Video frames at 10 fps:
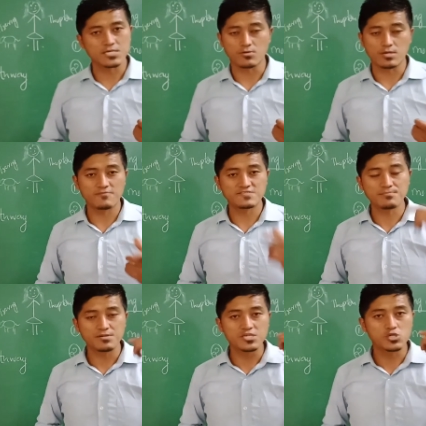you, if
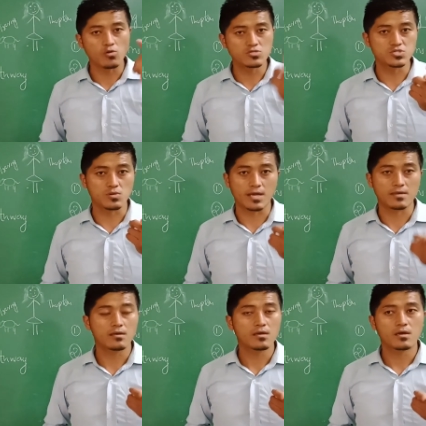somebody tells you
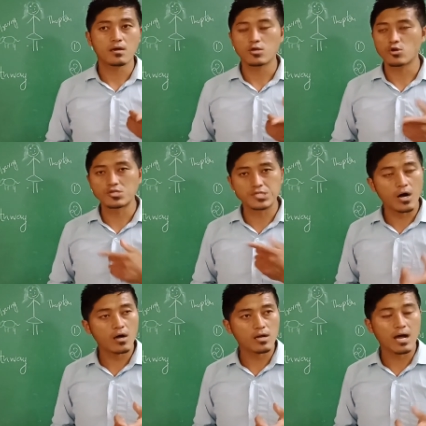like, your
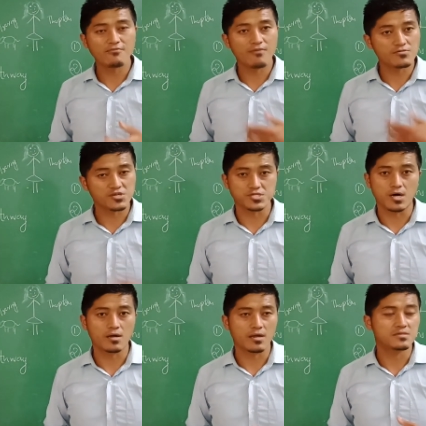dog, I found a
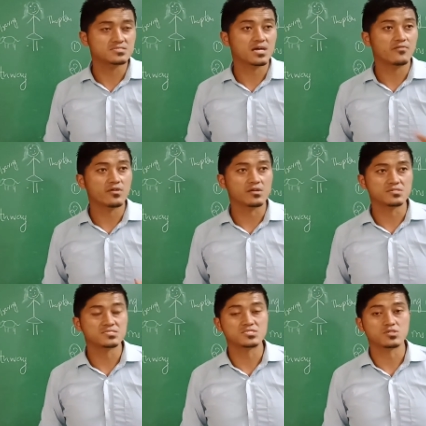dog and he's covering a
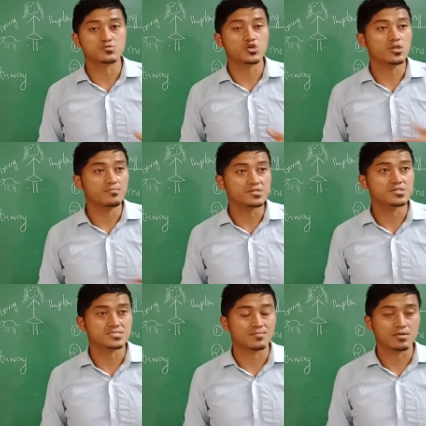distance of 20
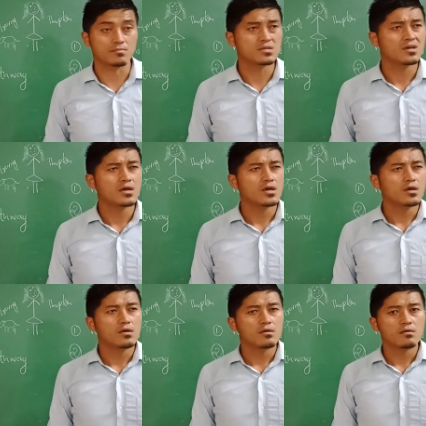meters something,
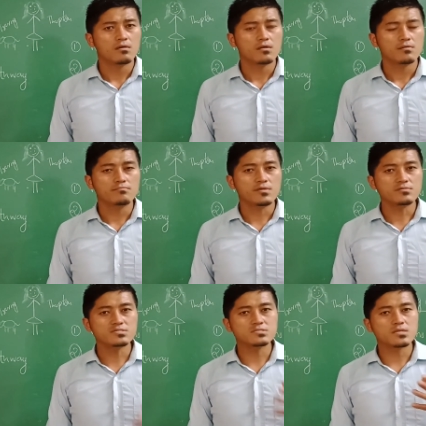there
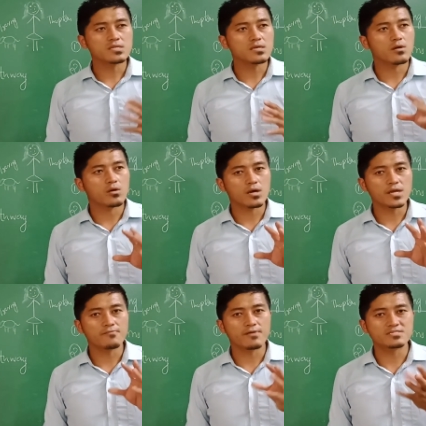is nothing
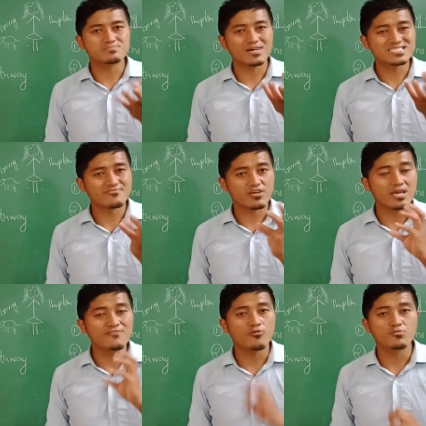kind of like specific
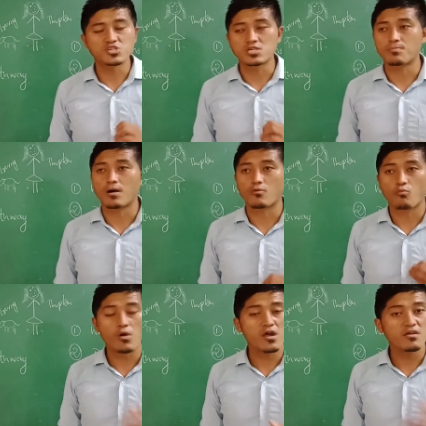information about
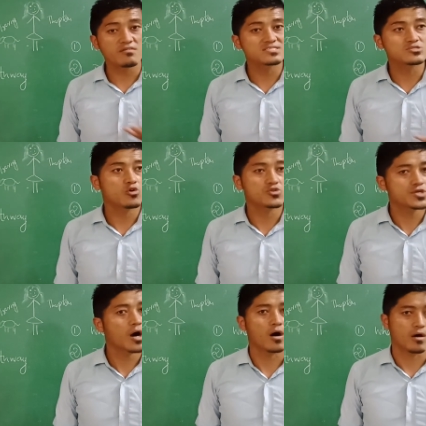where is your
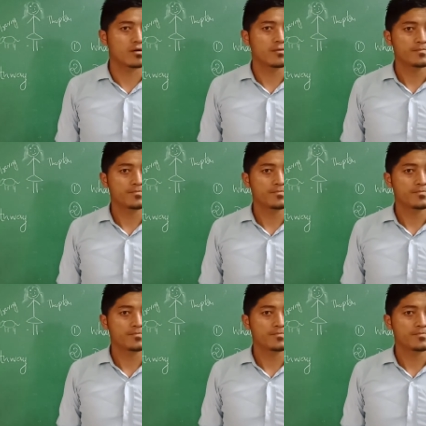dog.